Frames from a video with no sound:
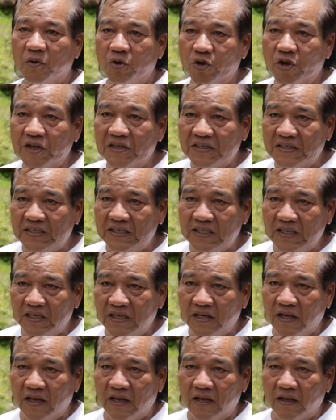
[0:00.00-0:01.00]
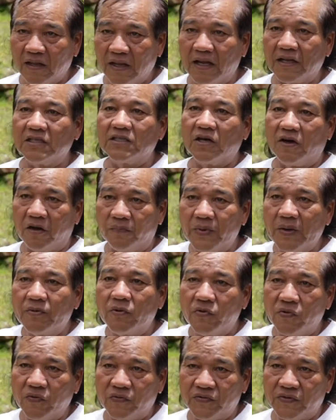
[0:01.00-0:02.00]
you can see that is on
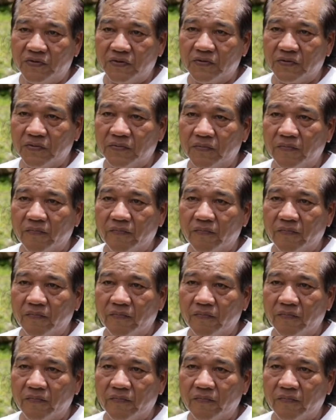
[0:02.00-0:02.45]
people roofs.